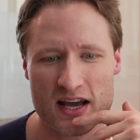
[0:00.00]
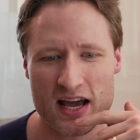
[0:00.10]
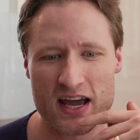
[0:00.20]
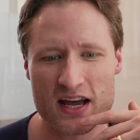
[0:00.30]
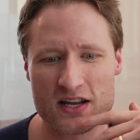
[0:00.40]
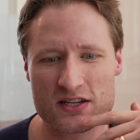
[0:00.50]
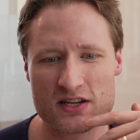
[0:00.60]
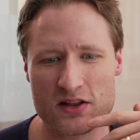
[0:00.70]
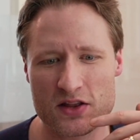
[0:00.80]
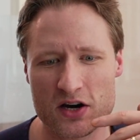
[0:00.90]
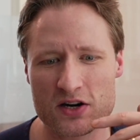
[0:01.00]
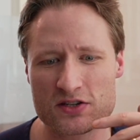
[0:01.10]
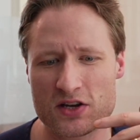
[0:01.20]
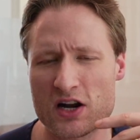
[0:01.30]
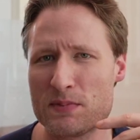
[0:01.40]
And there is
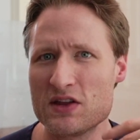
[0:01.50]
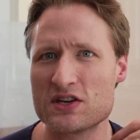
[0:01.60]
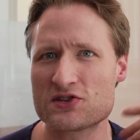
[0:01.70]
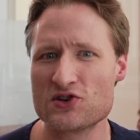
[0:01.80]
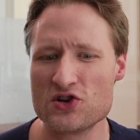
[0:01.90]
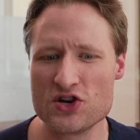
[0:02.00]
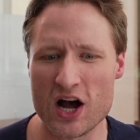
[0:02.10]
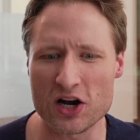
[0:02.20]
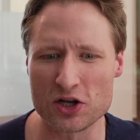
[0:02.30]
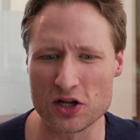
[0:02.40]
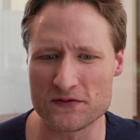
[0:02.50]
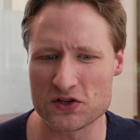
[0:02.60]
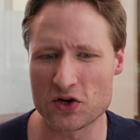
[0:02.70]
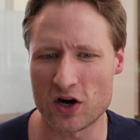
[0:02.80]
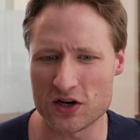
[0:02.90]
going to be this knuckle of
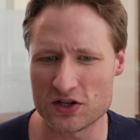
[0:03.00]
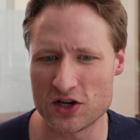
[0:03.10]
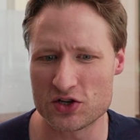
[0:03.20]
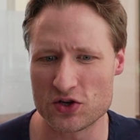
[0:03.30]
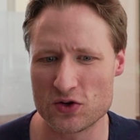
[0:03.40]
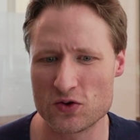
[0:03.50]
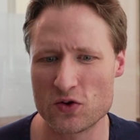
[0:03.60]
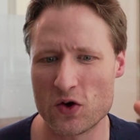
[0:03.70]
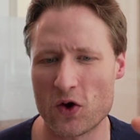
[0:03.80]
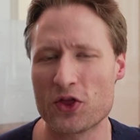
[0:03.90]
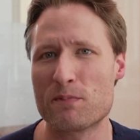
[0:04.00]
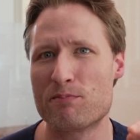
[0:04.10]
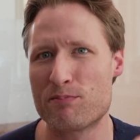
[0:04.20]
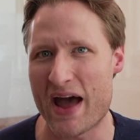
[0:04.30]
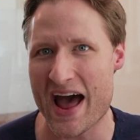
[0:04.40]
scar tissue on the
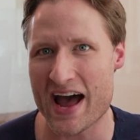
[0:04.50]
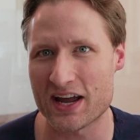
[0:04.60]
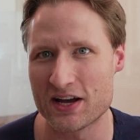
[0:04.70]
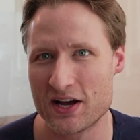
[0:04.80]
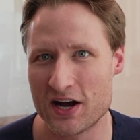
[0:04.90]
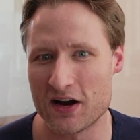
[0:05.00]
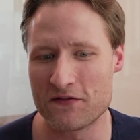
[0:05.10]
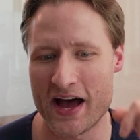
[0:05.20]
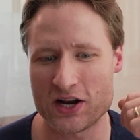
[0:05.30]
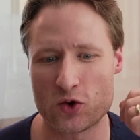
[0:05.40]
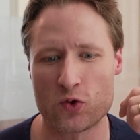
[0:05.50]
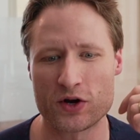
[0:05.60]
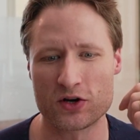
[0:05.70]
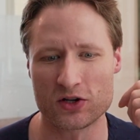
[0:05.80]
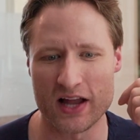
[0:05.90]
back of that
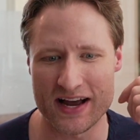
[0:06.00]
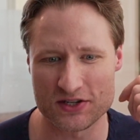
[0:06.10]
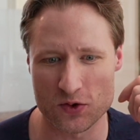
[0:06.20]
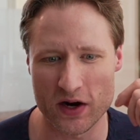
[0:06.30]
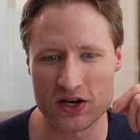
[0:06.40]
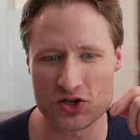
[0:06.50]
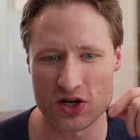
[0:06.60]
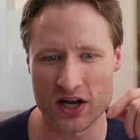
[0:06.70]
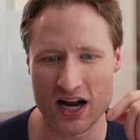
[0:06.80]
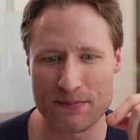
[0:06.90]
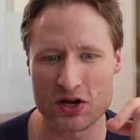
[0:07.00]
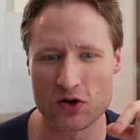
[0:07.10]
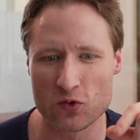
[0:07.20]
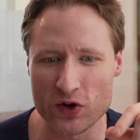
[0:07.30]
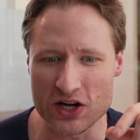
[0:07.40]
corneal laceration. And I'm gonna
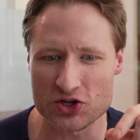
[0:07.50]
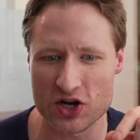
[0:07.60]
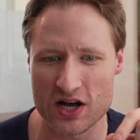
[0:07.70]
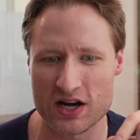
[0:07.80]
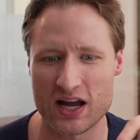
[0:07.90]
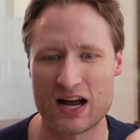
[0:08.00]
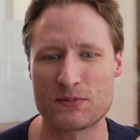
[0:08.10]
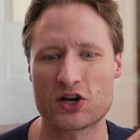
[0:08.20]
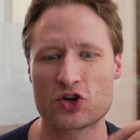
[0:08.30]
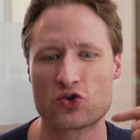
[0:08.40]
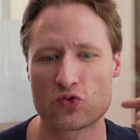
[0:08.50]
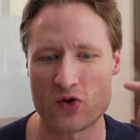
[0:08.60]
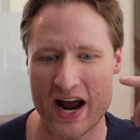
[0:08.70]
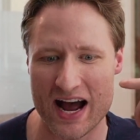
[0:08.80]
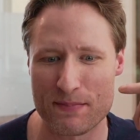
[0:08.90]
reach in and I'm gonna
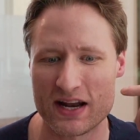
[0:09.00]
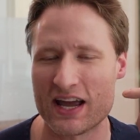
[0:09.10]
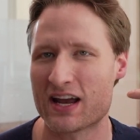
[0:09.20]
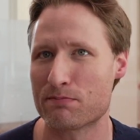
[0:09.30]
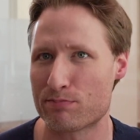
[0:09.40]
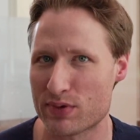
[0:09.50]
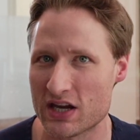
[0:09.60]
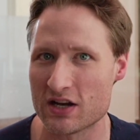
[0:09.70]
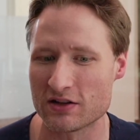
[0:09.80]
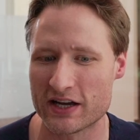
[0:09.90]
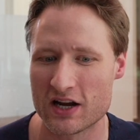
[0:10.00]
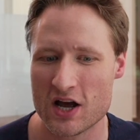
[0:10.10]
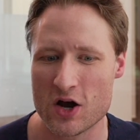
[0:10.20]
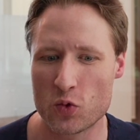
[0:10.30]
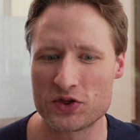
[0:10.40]
grab it and peel it
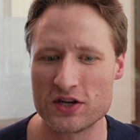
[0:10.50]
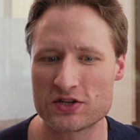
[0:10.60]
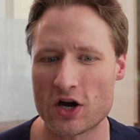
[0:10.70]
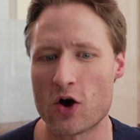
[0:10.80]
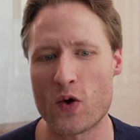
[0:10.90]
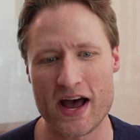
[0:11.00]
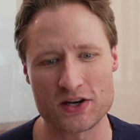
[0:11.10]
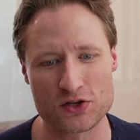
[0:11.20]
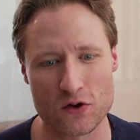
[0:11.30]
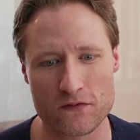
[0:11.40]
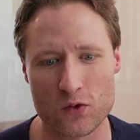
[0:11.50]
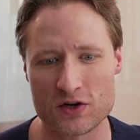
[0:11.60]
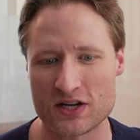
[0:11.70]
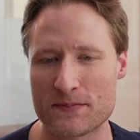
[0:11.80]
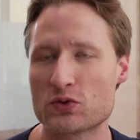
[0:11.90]
with these coaxial
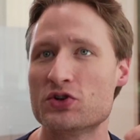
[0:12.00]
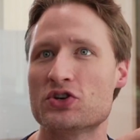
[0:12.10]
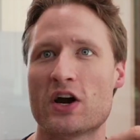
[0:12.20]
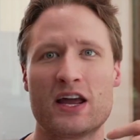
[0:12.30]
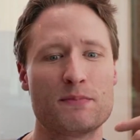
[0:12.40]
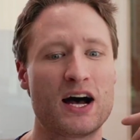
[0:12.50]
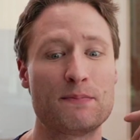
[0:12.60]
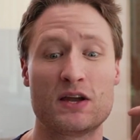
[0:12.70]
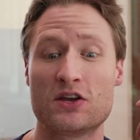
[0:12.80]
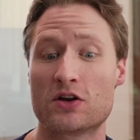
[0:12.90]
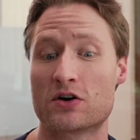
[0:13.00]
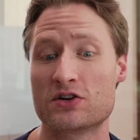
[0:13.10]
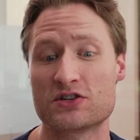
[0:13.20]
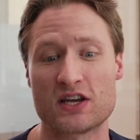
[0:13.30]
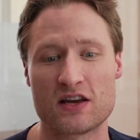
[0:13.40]
forceps, which in my opinion are
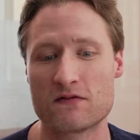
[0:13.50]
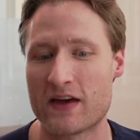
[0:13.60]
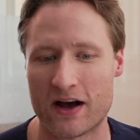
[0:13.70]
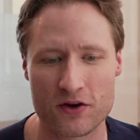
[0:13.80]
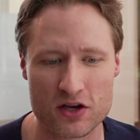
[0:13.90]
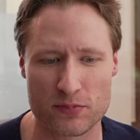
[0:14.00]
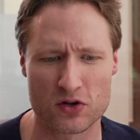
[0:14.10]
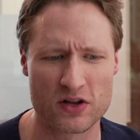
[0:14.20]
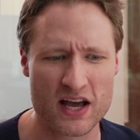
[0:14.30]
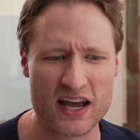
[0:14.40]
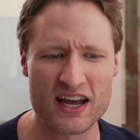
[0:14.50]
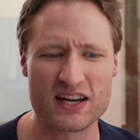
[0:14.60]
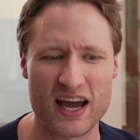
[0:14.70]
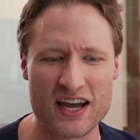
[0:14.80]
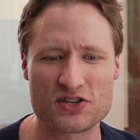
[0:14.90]
just invaluable in
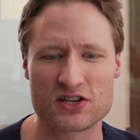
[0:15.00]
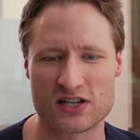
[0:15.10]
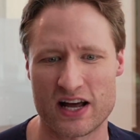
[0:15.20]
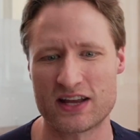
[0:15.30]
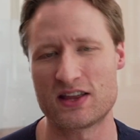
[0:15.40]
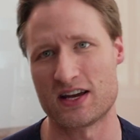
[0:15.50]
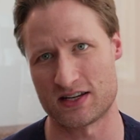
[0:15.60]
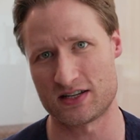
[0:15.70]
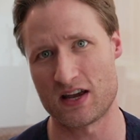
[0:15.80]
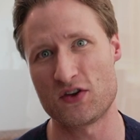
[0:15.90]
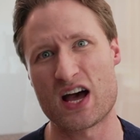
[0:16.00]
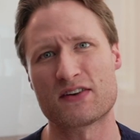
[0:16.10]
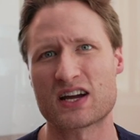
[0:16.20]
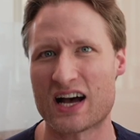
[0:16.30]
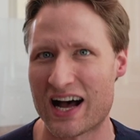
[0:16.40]
cases like this. If you have
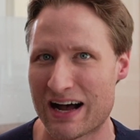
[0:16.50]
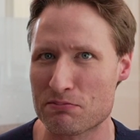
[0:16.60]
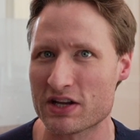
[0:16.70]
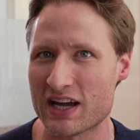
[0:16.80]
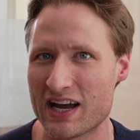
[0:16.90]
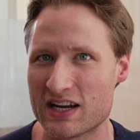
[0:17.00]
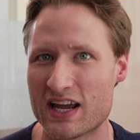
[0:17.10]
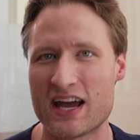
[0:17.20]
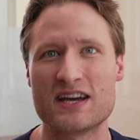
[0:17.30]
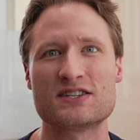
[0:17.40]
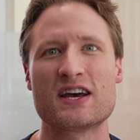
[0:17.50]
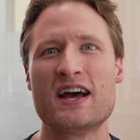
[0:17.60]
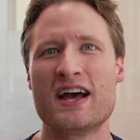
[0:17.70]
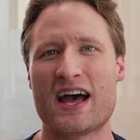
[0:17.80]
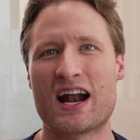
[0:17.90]
a complicated case,
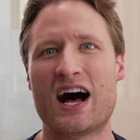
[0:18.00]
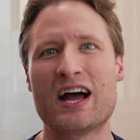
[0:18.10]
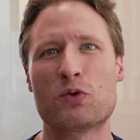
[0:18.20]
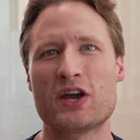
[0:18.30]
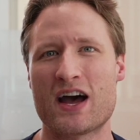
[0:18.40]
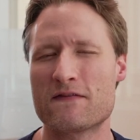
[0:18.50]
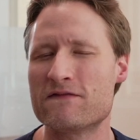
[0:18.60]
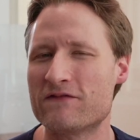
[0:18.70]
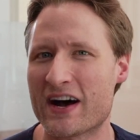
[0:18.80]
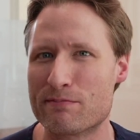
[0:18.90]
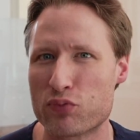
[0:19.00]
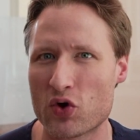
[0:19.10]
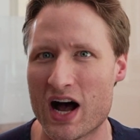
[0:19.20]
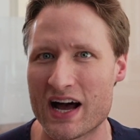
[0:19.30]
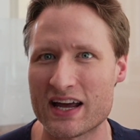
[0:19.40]
an eye where you have
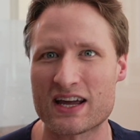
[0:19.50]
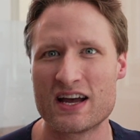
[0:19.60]
fibrotic